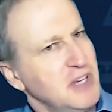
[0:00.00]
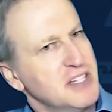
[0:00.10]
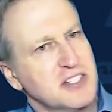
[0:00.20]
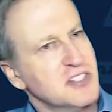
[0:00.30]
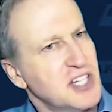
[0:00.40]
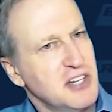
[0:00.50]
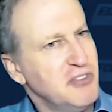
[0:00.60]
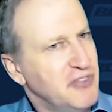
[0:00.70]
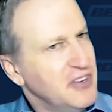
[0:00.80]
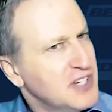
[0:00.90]
minutes can save
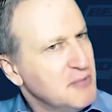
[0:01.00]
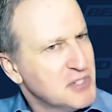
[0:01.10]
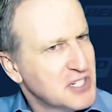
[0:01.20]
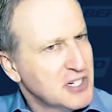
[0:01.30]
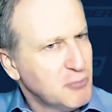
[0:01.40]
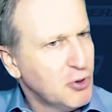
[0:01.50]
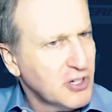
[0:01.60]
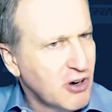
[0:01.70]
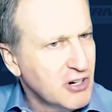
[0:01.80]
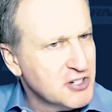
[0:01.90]
you 15% or more on
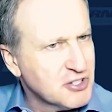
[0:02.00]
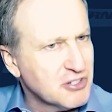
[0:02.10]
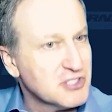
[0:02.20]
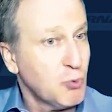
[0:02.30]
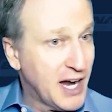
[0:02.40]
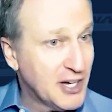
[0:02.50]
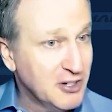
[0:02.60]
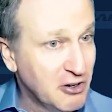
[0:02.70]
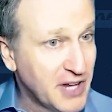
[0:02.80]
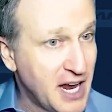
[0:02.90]
car insurance. Why do you
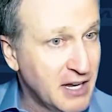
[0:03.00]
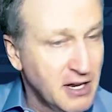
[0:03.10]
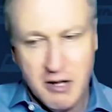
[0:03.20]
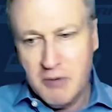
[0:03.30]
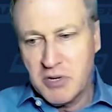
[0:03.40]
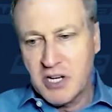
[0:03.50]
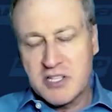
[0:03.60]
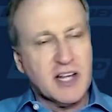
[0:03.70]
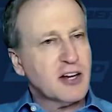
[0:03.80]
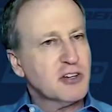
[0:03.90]
know that? Because
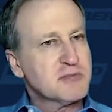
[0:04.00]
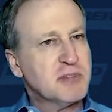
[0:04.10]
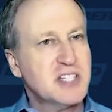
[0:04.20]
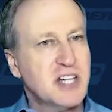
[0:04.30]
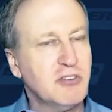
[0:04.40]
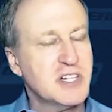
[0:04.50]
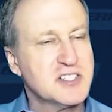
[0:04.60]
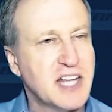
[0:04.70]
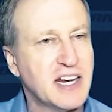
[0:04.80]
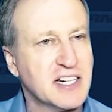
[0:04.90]
Geico's been telling
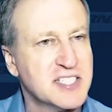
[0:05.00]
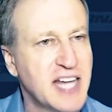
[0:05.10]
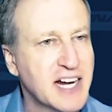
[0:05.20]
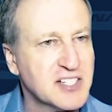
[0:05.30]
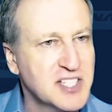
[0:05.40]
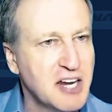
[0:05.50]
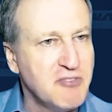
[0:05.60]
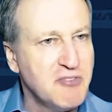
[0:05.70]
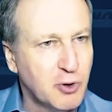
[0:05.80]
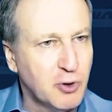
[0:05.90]
us that exact
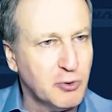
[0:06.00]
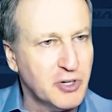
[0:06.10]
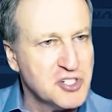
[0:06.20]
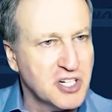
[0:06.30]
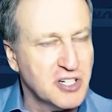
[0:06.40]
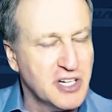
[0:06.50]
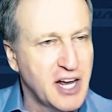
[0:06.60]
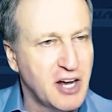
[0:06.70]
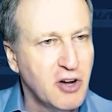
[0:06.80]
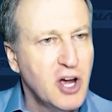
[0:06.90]
same forward agenda
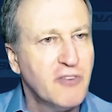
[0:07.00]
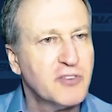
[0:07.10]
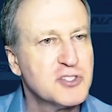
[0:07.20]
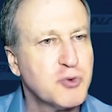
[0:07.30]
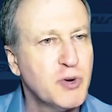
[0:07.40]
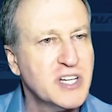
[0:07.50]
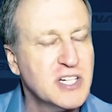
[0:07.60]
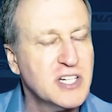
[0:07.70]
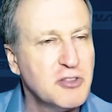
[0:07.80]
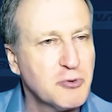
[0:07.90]
now for
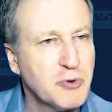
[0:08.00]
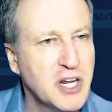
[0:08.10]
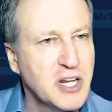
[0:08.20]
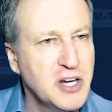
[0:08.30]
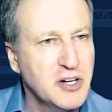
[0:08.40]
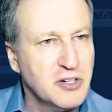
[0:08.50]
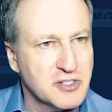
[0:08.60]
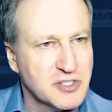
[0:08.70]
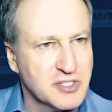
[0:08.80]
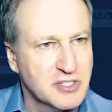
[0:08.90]
23
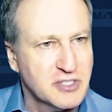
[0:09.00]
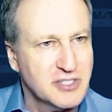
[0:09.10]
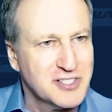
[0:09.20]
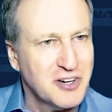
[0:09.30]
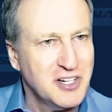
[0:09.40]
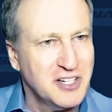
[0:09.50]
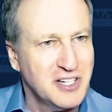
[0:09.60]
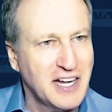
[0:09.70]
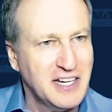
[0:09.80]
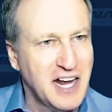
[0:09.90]
years, starting in
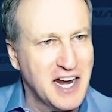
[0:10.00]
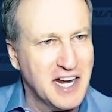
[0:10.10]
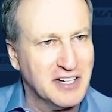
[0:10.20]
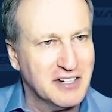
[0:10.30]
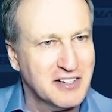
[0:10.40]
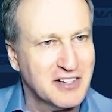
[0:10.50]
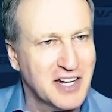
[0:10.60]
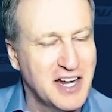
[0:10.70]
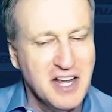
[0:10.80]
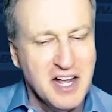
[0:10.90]
99.
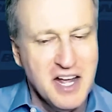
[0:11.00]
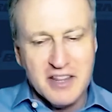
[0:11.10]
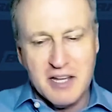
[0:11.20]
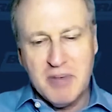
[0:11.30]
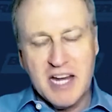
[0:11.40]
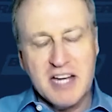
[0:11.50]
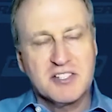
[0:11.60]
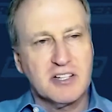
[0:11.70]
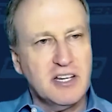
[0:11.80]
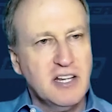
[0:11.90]
Okay. They
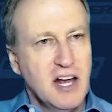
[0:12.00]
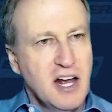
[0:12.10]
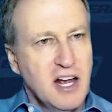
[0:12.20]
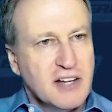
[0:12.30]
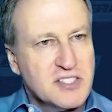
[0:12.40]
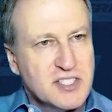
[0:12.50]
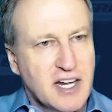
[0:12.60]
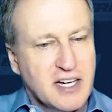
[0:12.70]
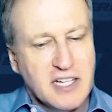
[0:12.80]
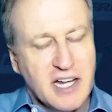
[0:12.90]
basically
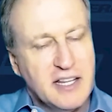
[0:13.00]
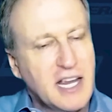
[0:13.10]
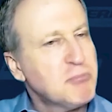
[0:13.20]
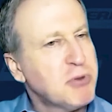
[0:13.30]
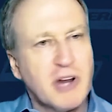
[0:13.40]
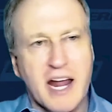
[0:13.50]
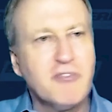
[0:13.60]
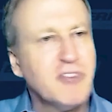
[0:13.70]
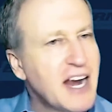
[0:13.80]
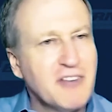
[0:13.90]
said it and they broke
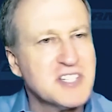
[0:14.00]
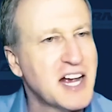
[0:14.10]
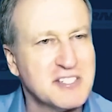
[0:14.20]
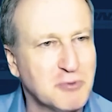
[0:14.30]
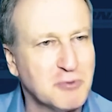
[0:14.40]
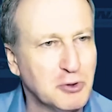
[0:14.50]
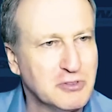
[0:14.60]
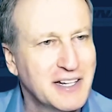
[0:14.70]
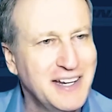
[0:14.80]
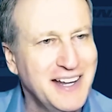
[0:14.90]
every advertising rule.
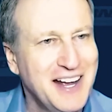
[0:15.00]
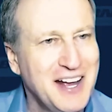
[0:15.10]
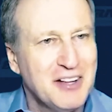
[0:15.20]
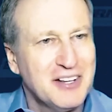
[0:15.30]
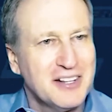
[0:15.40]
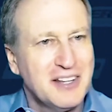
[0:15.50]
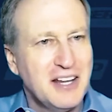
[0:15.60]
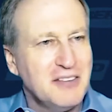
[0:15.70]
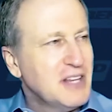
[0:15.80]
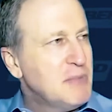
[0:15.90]
Okay.
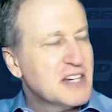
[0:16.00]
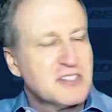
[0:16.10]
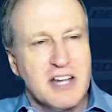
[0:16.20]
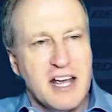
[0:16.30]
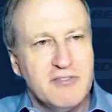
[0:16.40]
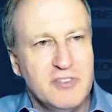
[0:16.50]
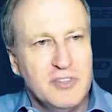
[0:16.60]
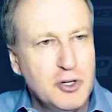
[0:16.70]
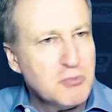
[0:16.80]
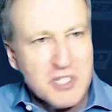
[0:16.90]
They, they basically have
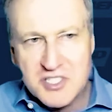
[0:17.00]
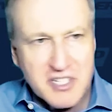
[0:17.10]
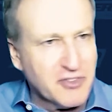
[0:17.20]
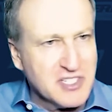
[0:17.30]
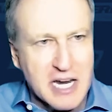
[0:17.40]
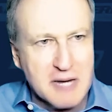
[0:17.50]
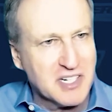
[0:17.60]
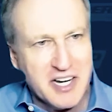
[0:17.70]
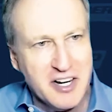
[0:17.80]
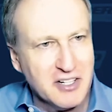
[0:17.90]
numerous different types of
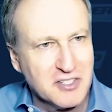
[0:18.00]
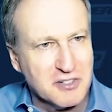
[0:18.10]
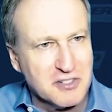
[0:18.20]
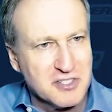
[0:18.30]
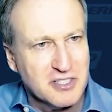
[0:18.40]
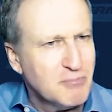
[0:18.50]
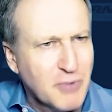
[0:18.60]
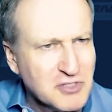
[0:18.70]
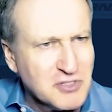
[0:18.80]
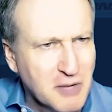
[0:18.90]
characters.
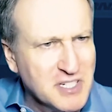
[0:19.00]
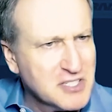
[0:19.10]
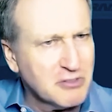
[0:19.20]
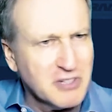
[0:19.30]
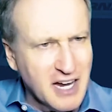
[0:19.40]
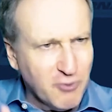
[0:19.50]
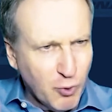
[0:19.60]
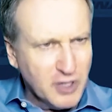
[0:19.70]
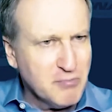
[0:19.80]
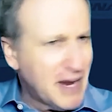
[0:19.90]
Most companies only have
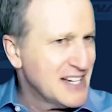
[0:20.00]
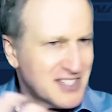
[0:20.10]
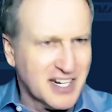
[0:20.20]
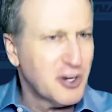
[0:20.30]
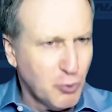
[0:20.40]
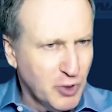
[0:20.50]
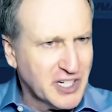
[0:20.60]
one mascot or one